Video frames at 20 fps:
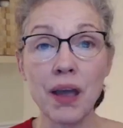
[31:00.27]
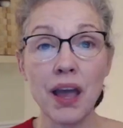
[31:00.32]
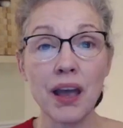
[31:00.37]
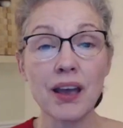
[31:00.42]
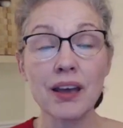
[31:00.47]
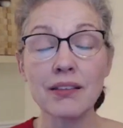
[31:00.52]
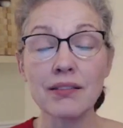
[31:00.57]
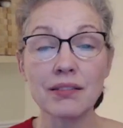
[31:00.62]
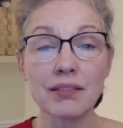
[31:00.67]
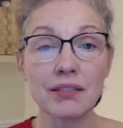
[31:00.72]

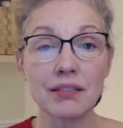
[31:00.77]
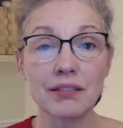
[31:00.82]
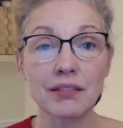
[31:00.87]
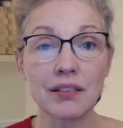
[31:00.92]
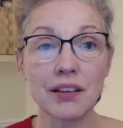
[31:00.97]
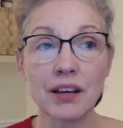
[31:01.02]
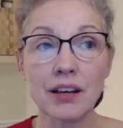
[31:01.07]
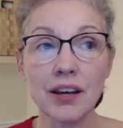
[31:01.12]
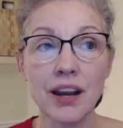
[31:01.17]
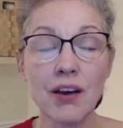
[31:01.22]
path
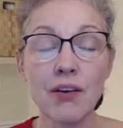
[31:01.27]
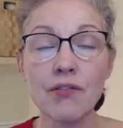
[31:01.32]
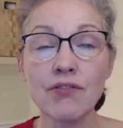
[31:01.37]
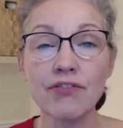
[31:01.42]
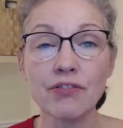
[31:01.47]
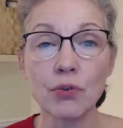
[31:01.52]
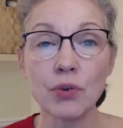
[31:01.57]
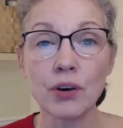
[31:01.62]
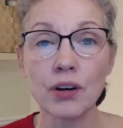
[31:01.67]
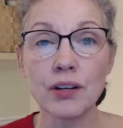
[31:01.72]
cut out
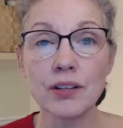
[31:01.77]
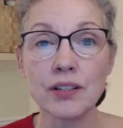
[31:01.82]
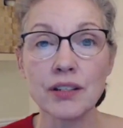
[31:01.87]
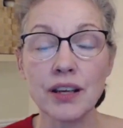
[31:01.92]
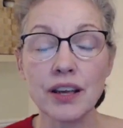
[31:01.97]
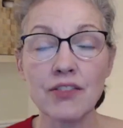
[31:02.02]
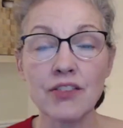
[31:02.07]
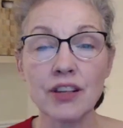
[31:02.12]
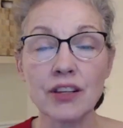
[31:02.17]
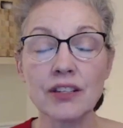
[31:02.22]
for us,
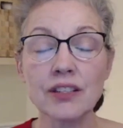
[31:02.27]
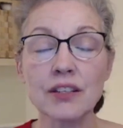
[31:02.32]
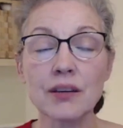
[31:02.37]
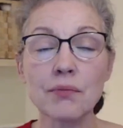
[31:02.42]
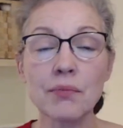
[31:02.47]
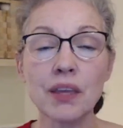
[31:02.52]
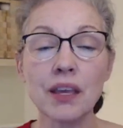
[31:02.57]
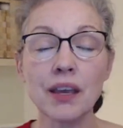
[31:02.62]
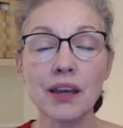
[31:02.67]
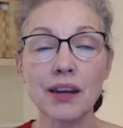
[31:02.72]
and then
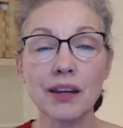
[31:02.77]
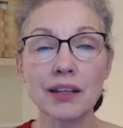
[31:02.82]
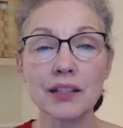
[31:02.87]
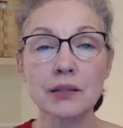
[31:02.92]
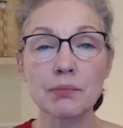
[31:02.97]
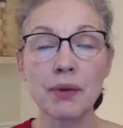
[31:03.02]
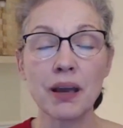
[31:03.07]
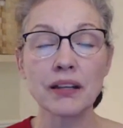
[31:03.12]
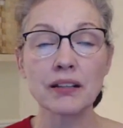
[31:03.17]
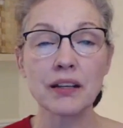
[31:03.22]
something
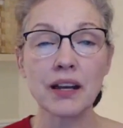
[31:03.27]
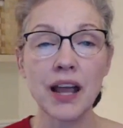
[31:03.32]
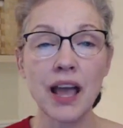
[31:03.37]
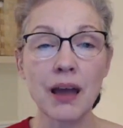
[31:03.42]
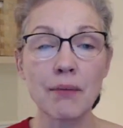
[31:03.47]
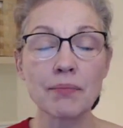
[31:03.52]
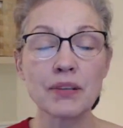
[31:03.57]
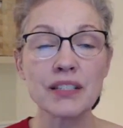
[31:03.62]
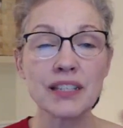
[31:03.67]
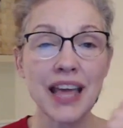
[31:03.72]
unexpected
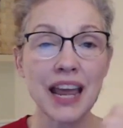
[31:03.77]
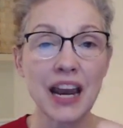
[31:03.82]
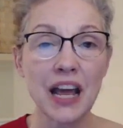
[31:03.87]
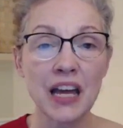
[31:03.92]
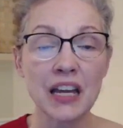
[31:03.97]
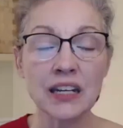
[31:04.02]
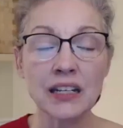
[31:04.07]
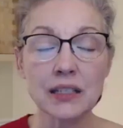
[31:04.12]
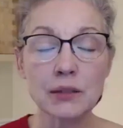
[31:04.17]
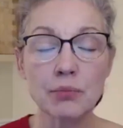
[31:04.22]
happens. That
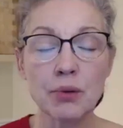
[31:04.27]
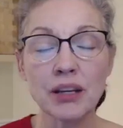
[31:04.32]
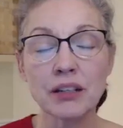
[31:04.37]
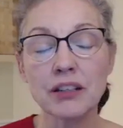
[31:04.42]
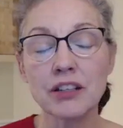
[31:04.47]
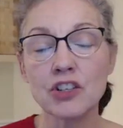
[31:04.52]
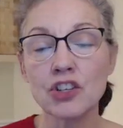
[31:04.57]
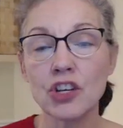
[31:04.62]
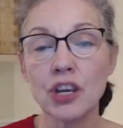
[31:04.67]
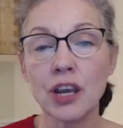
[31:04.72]

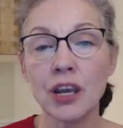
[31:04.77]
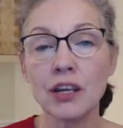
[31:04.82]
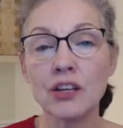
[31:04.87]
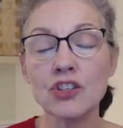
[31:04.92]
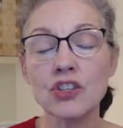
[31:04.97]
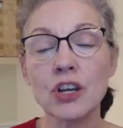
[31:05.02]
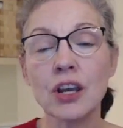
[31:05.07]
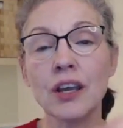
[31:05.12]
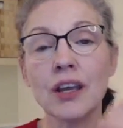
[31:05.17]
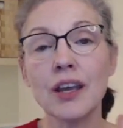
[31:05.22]
unexpected
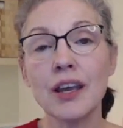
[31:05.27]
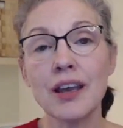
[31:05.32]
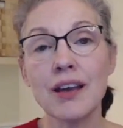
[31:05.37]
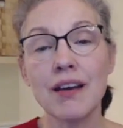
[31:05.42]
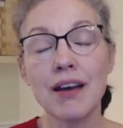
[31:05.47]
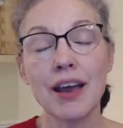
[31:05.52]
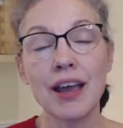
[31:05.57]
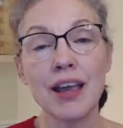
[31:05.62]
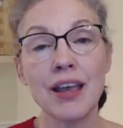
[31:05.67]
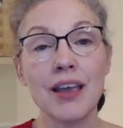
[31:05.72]
change,
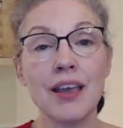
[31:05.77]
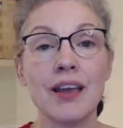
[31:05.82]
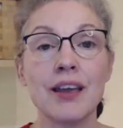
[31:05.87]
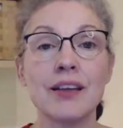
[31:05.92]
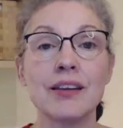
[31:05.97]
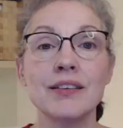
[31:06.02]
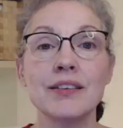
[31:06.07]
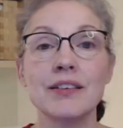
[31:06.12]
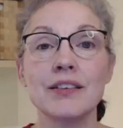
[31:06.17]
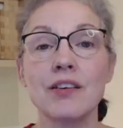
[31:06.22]

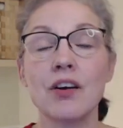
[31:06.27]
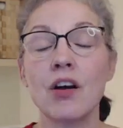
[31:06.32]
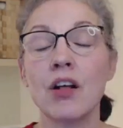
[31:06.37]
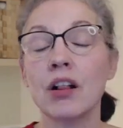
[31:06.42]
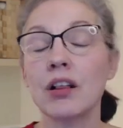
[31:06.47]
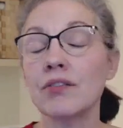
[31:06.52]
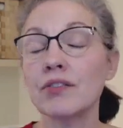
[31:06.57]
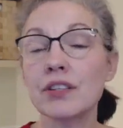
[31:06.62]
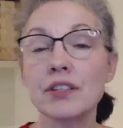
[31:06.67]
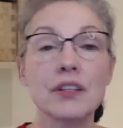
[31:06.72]
and
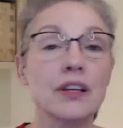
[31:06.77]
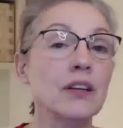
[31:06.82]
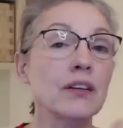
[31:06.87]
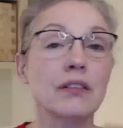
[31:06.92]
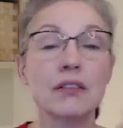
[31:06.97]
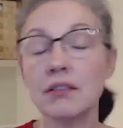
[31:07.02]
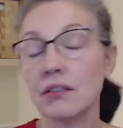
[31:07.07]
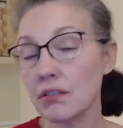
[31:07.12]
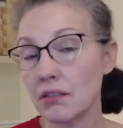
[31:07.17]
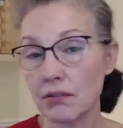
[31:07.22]
all of a
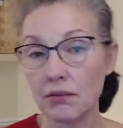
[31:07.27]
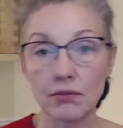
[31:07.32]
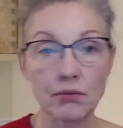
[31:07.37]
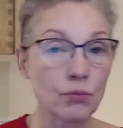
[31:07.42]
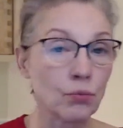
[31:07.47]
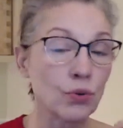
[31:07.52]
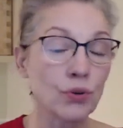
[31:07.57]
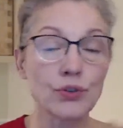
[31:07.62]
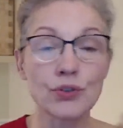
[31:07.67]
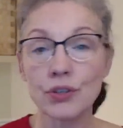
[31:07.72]
sudden
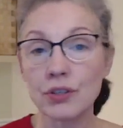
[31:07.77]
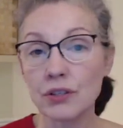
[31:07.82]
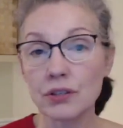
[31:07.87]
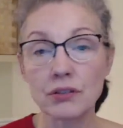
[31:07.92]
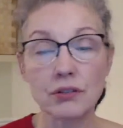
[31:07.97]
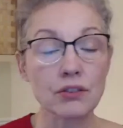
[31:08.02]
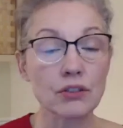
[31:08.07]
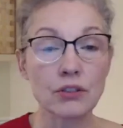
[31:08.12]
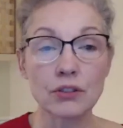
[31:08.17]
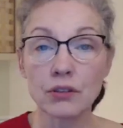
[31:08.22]
we're just
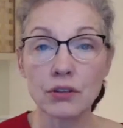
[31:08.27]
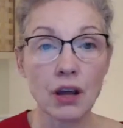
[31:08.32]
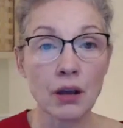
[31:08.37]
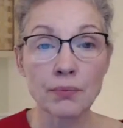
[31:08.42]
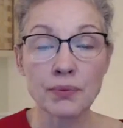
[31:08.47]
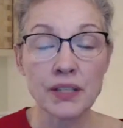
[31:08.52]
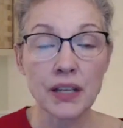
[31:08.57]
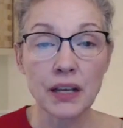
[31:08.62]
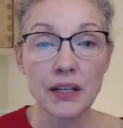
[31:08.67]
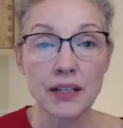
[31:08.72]

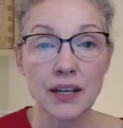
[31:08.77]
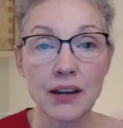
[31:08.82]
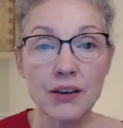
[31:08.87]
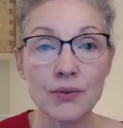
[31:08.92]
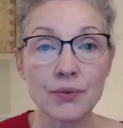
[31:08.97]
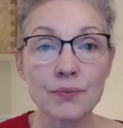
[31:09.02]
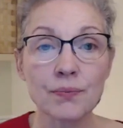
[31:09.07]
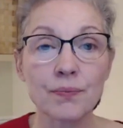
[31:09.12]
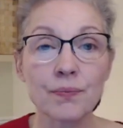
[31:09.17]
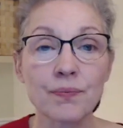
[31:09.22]
upside
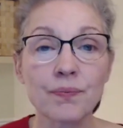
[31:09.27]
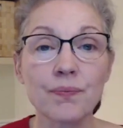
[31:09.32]
down